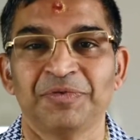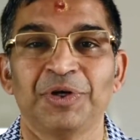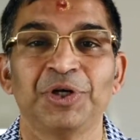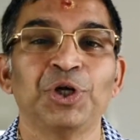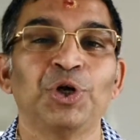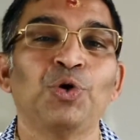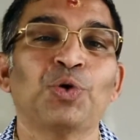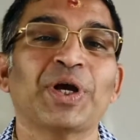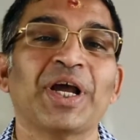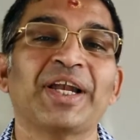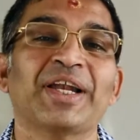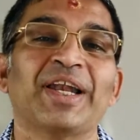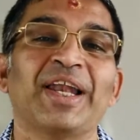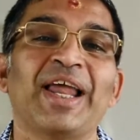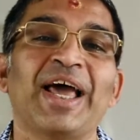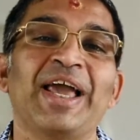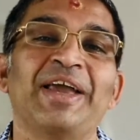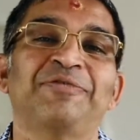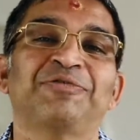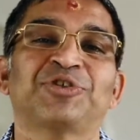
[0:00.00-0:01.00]
When you look at
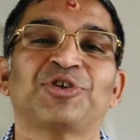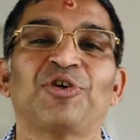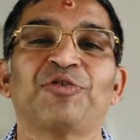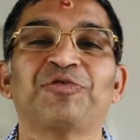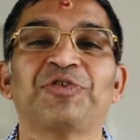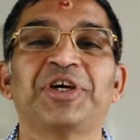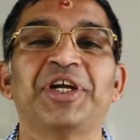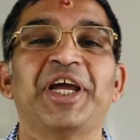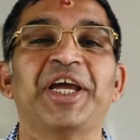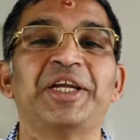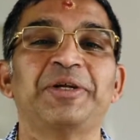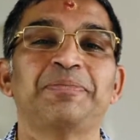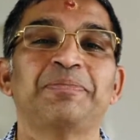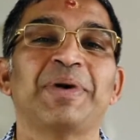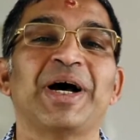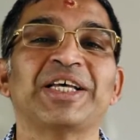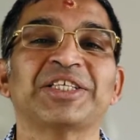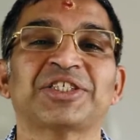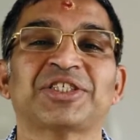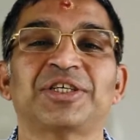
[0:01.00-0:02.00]
lives of great
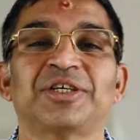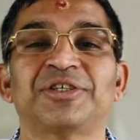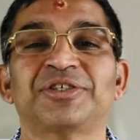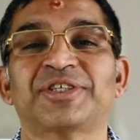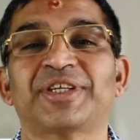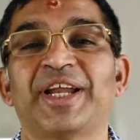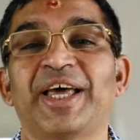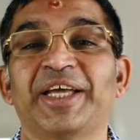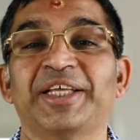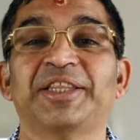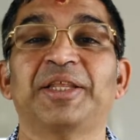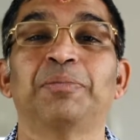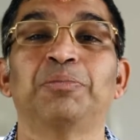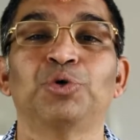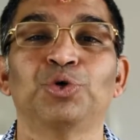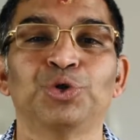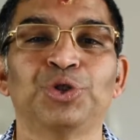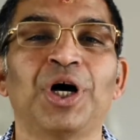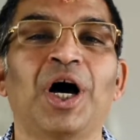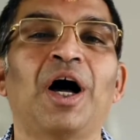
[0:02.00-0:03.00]
masters like the
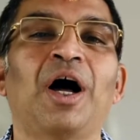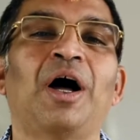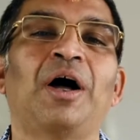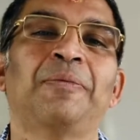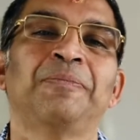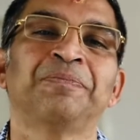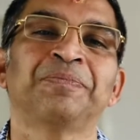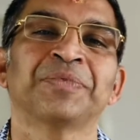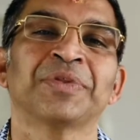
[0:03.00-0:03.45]
Buddha,